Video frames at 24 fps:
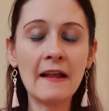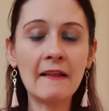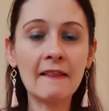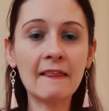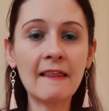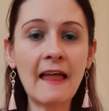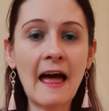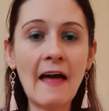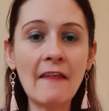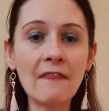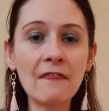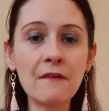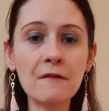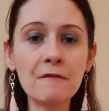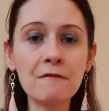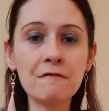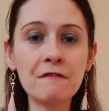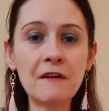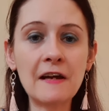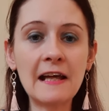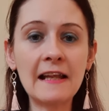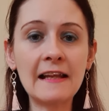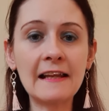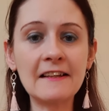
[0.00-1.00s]
Let the
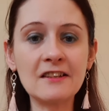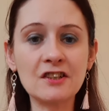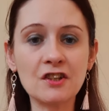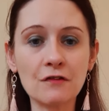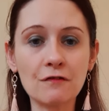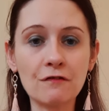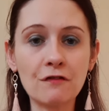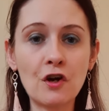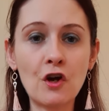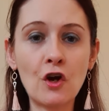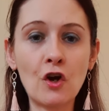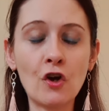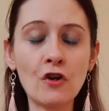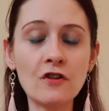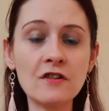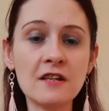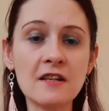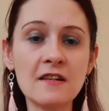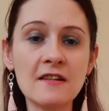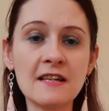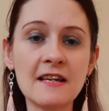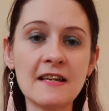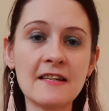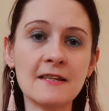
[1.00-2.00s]
feelings of hurt
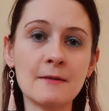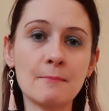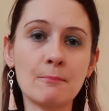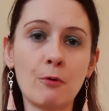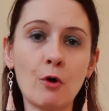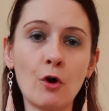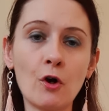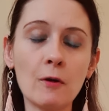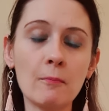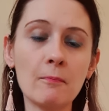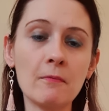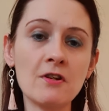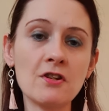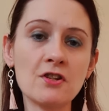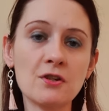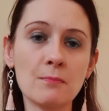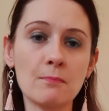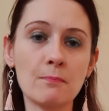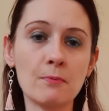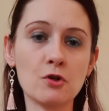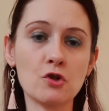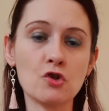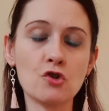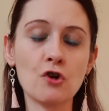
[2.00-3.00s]
and disappointment
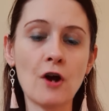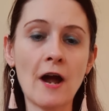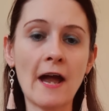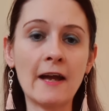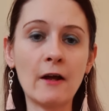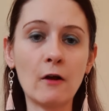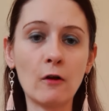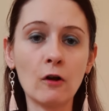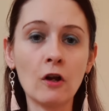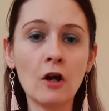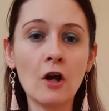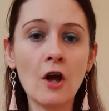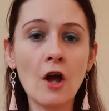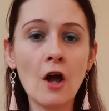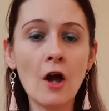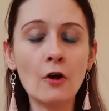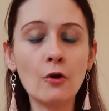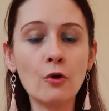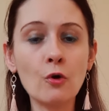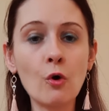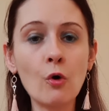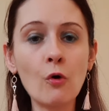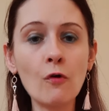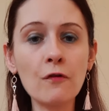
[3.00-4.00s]
and betrayal
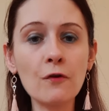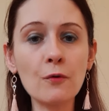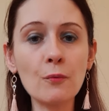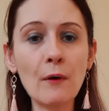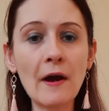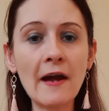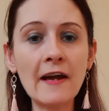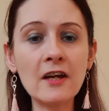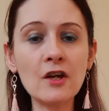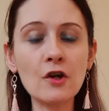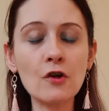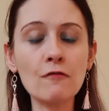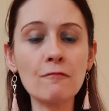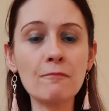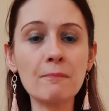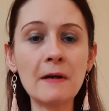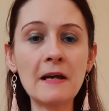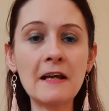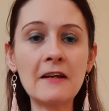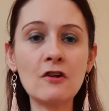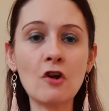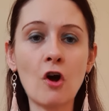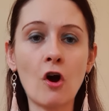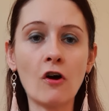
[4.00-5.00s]
and all the way you've
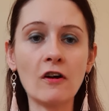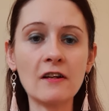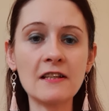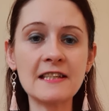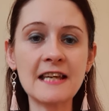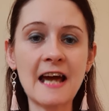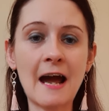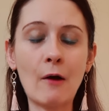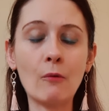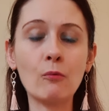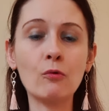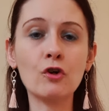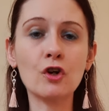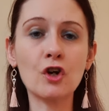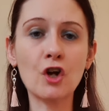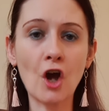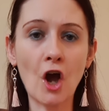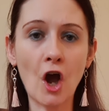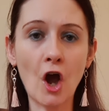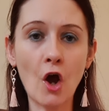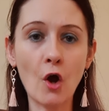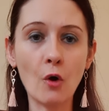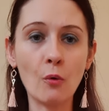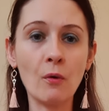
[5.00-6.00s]
been knocked down
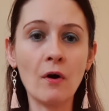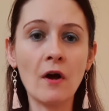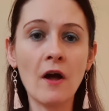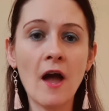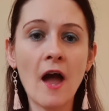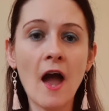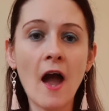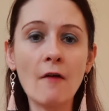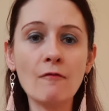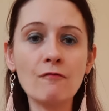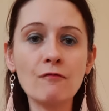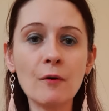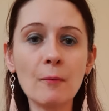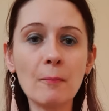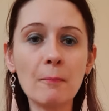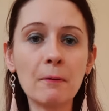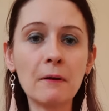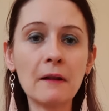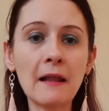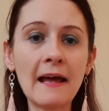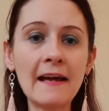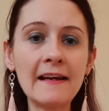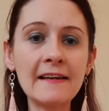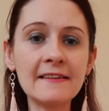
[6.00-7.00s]
go and
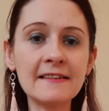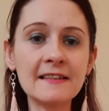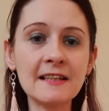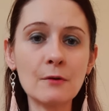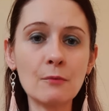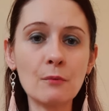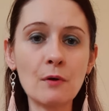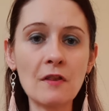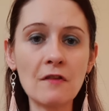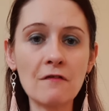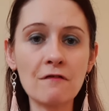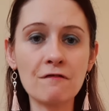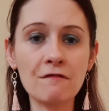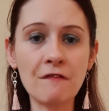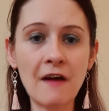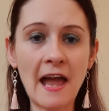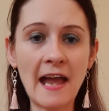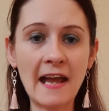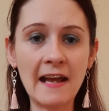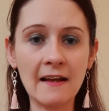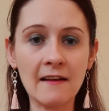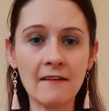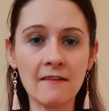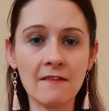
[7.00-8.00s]
replace it with
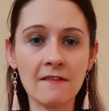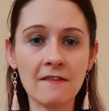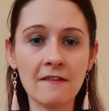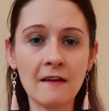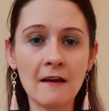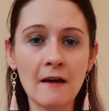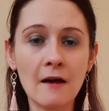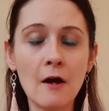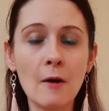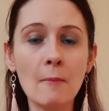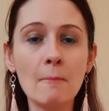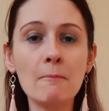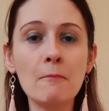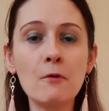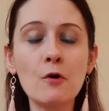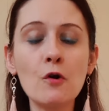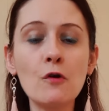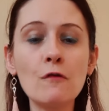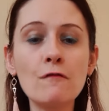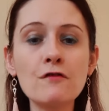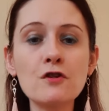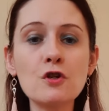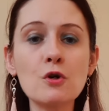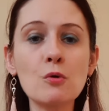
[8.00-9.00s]
faith.
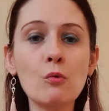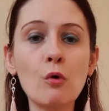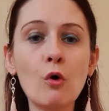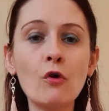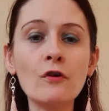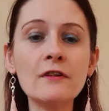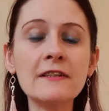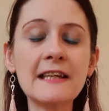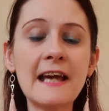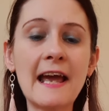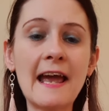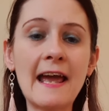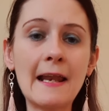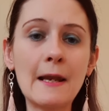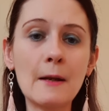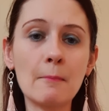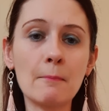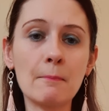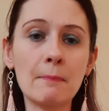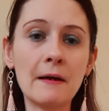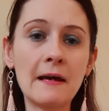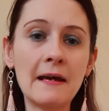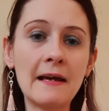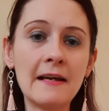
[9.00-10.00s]
Move towards inner
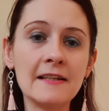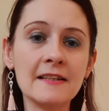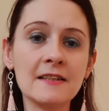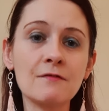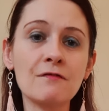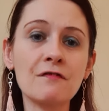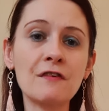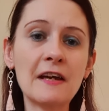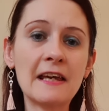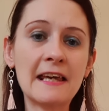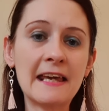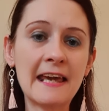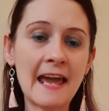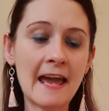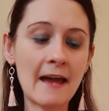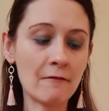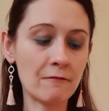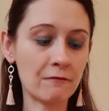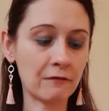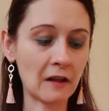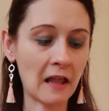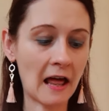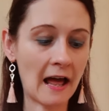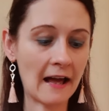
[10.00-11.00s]
peace,
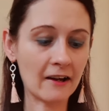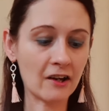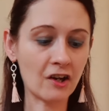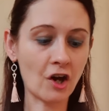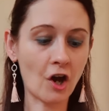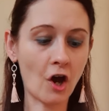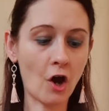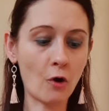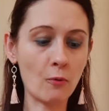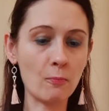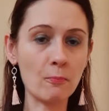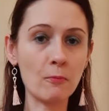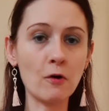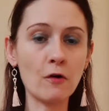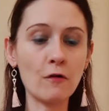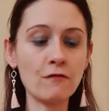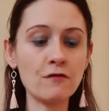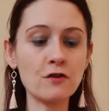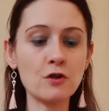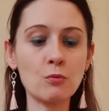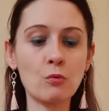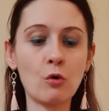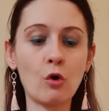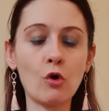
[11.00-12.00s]
forgive, let go, move
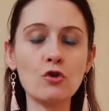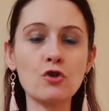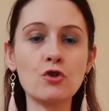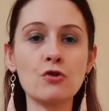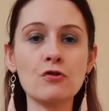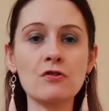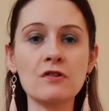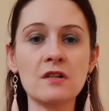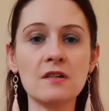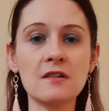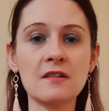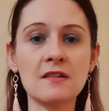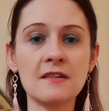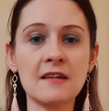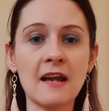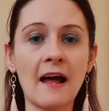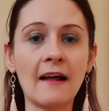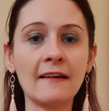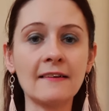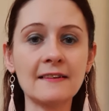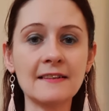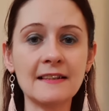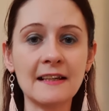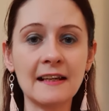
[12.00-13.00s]
towards
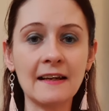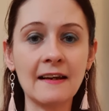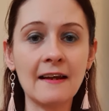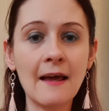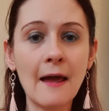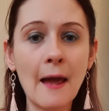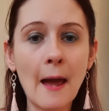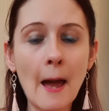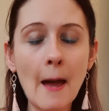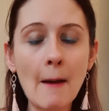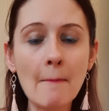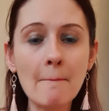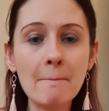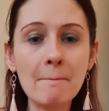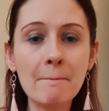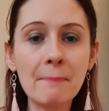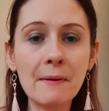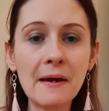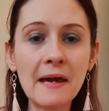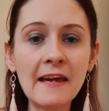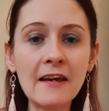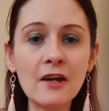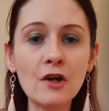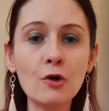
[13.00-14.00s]
understanding, and
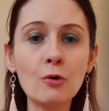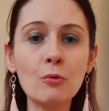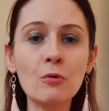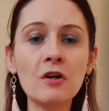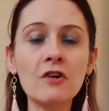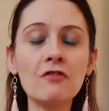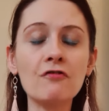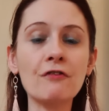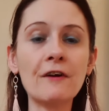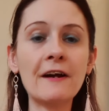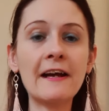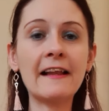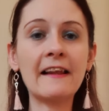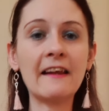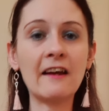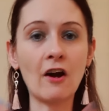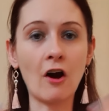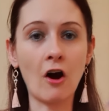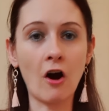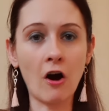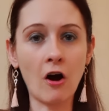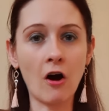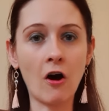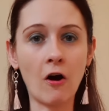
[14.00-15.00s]
be who you really
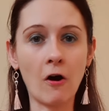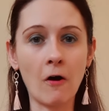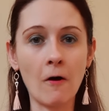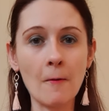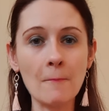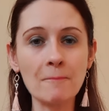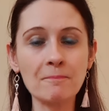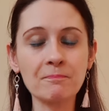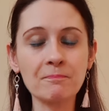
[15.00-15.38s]
are